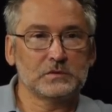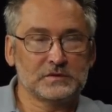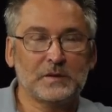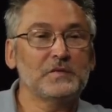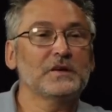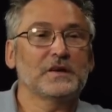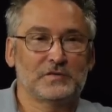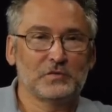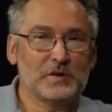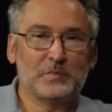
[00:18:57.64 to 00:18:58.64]
something
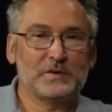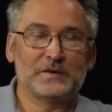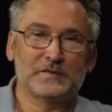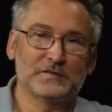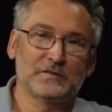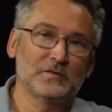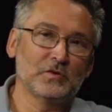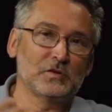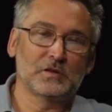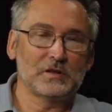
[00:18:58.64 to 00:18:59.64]
has to happen. It's
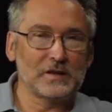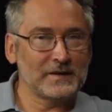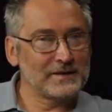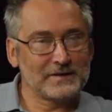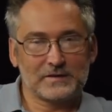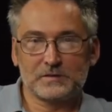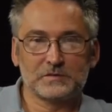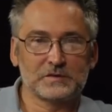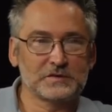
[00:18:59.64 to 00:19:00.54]
not like the